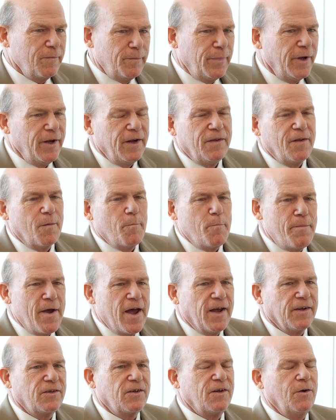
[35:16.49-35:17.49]
being the
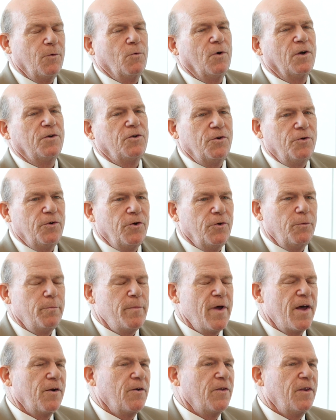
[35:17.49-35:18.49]
best at what you do,
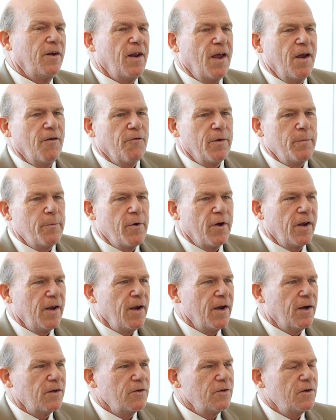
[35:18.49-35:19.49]
better than
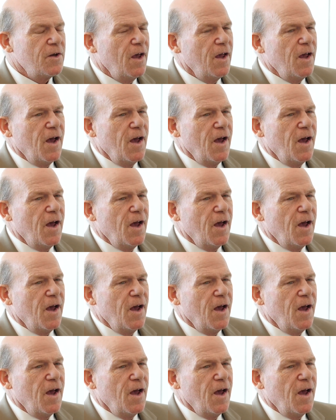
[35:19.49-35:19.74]
everybody else.